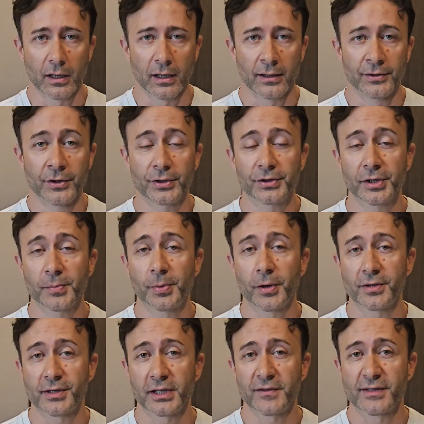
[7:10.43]
Another
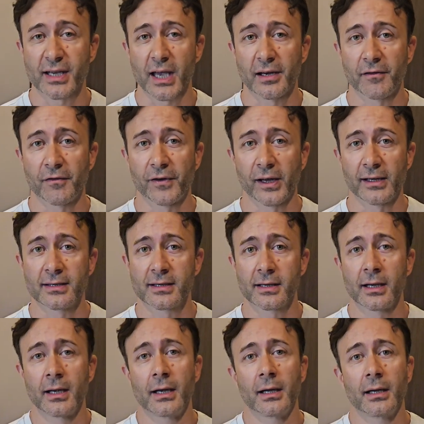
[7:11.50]
positive side
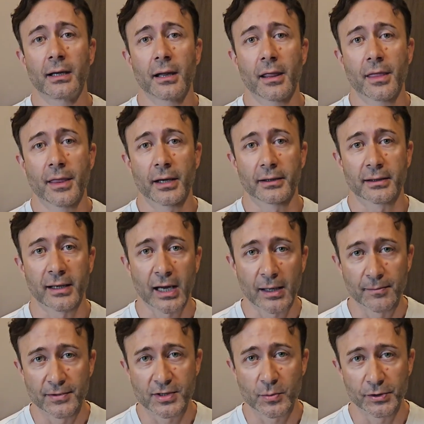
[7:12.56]
effect that
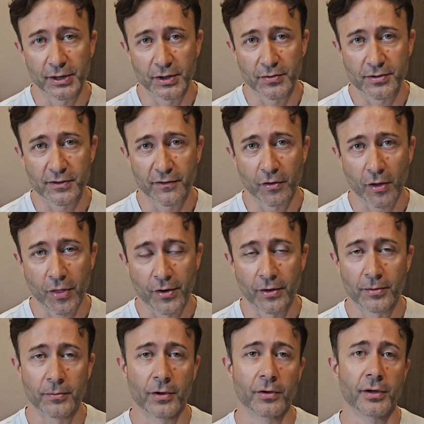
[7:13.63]
comes with the use of growth
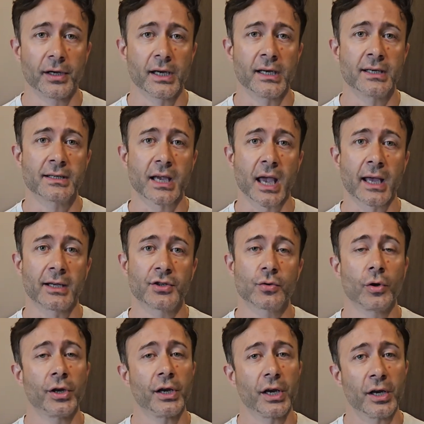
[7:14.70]
hormone is
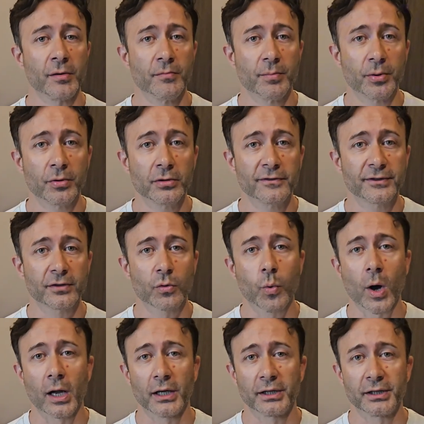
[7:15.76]
actually improved
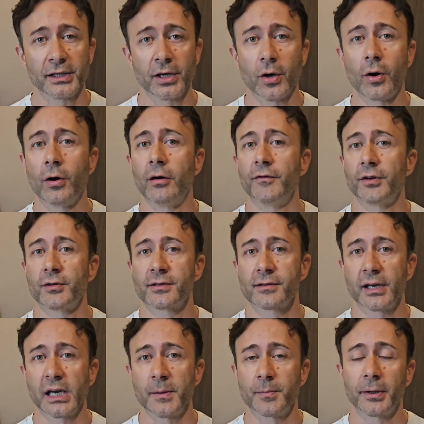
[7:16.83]
quality of your
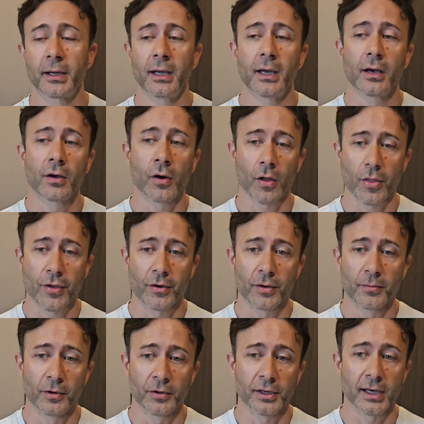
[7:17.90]
sleep. Growth
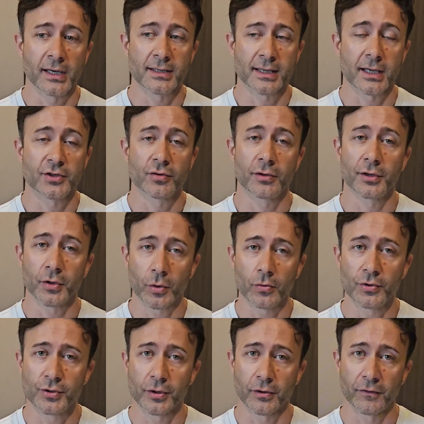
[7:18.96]
hormone is actually
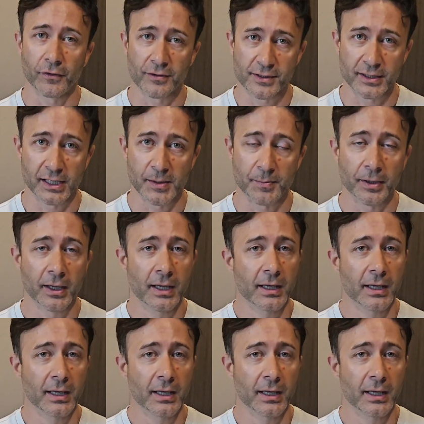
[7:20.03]
crucial for sleep.